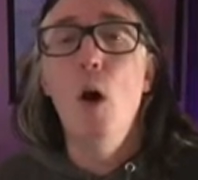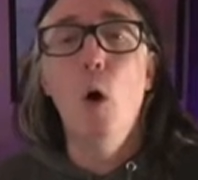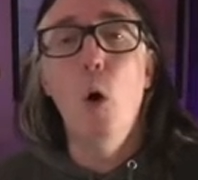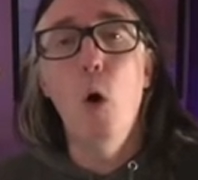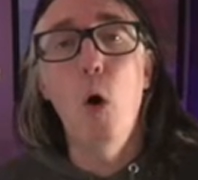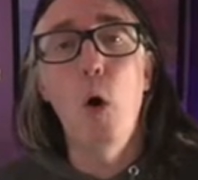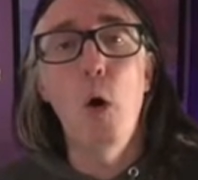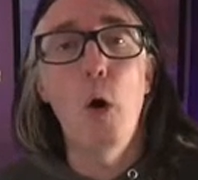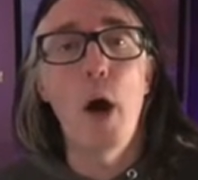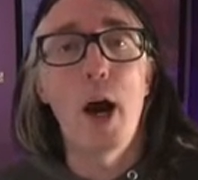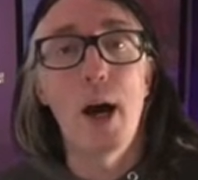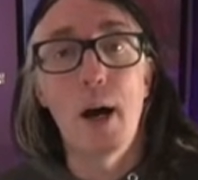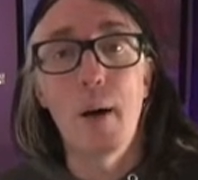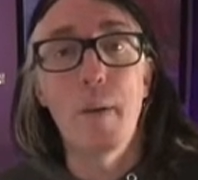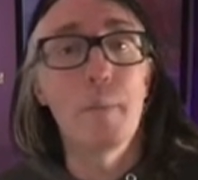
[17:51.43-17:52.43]
Or,
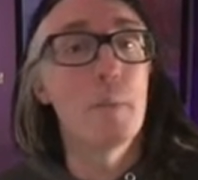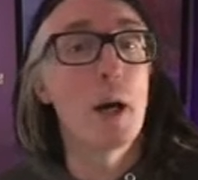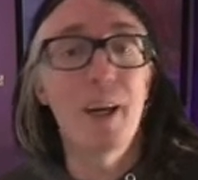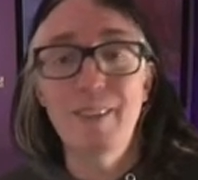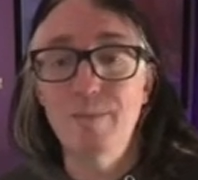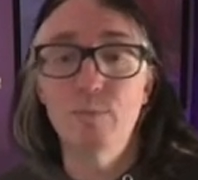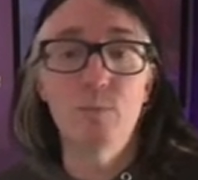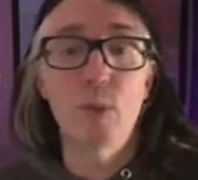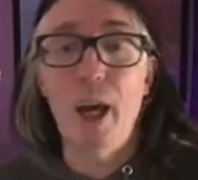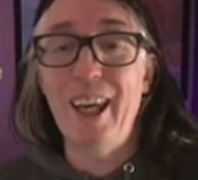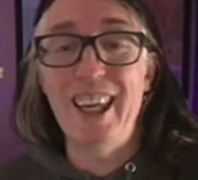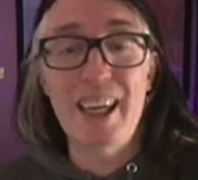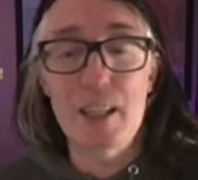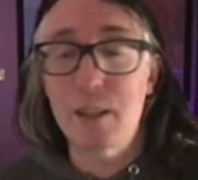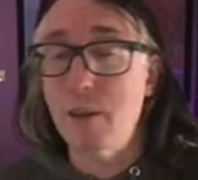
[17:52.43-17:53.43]
I
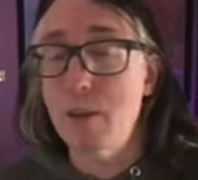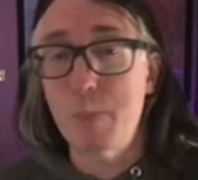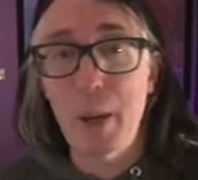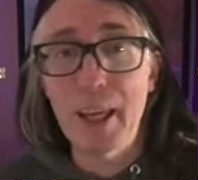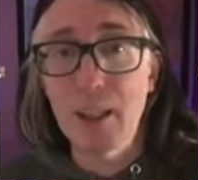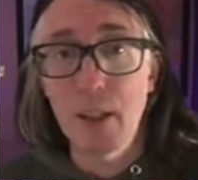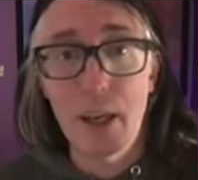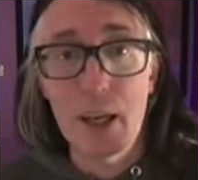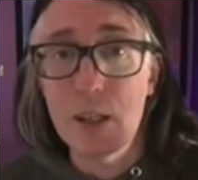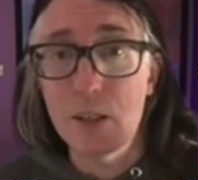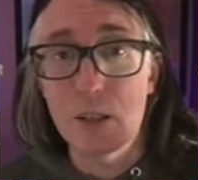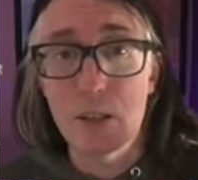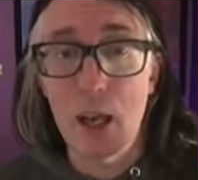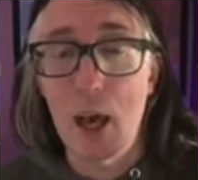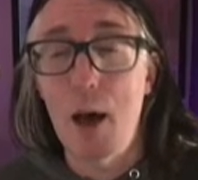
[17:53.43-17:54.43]
guess,
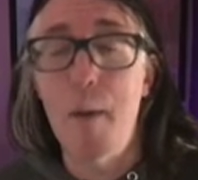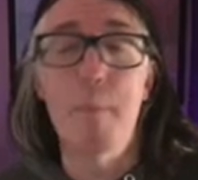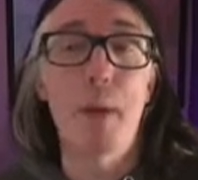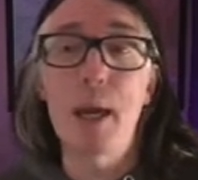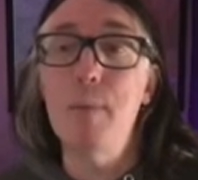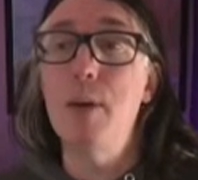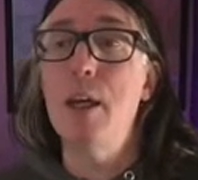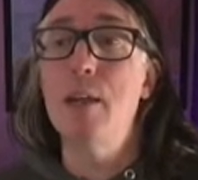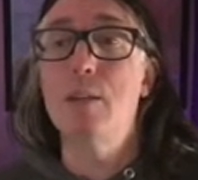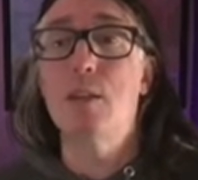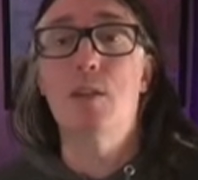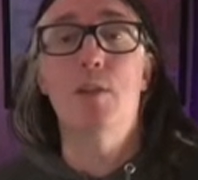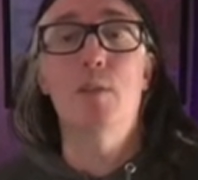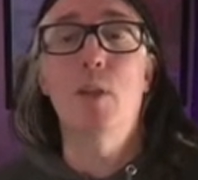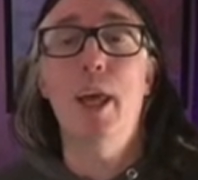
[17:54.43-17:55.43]
speculators, maybe
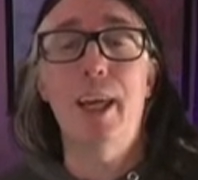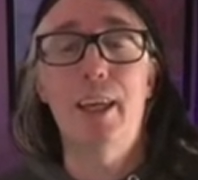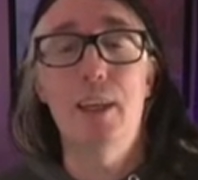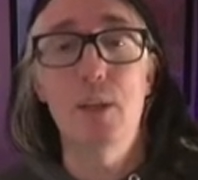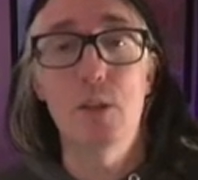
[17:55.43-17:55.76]
it's like,